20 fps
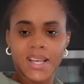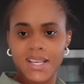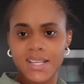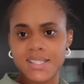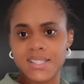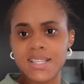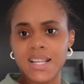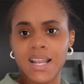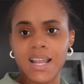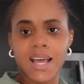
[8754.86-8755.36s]

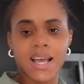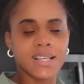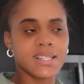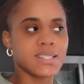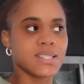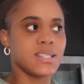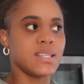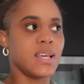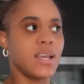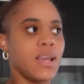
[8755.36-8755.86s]
it's
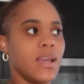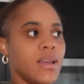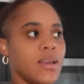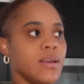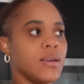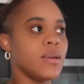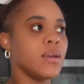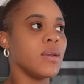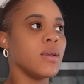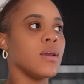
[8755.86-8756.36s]
last
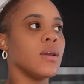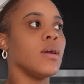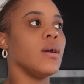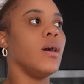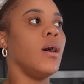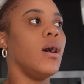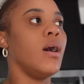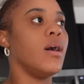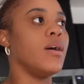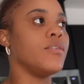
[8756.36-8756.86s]
day
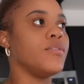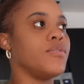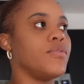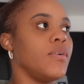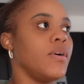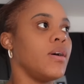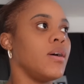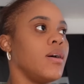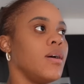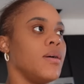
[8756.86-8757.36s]
of
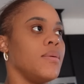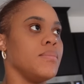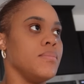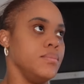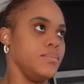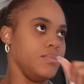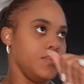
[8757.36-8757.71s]
um